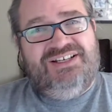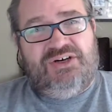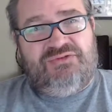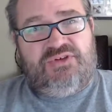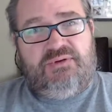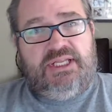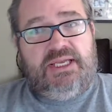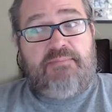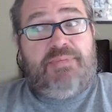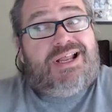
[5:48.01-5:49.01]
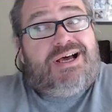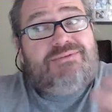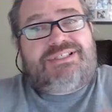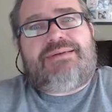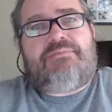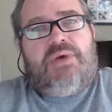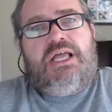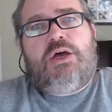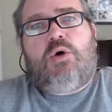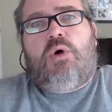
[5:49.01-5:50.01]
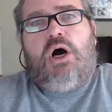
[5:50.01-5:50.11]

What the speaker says: of doing it, but I was in my little